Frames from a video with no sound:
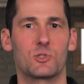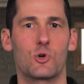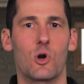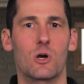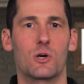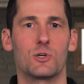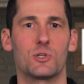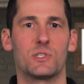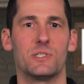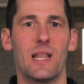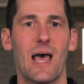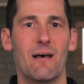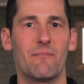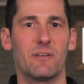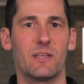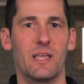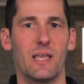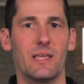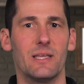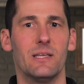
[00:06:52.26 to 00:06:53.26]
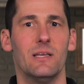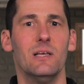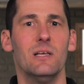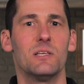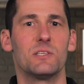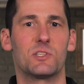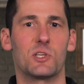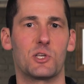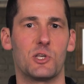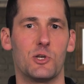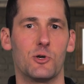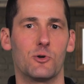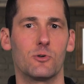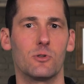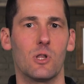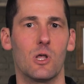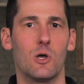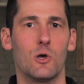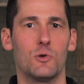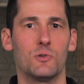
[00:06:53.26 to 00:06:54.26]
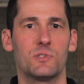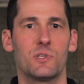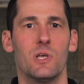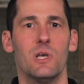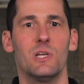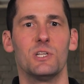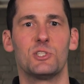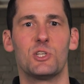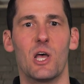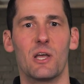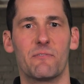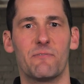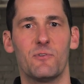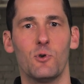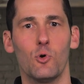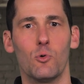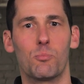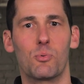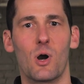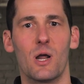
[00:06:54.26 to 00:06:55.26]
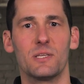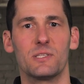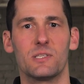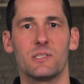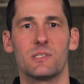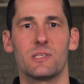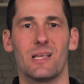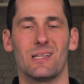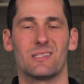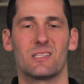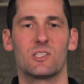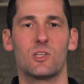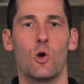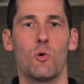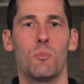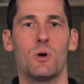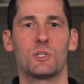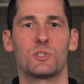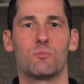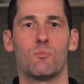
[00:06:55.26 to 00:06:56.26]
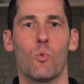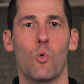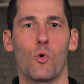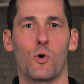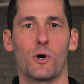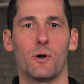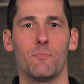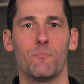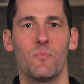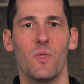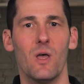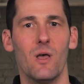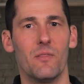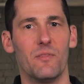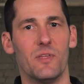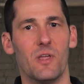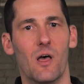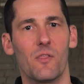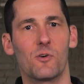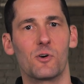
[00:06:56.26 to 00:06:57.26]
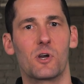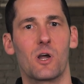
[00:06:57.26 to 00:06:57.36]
truckers navigate, secure loads, check fuel prices, and so much more. The other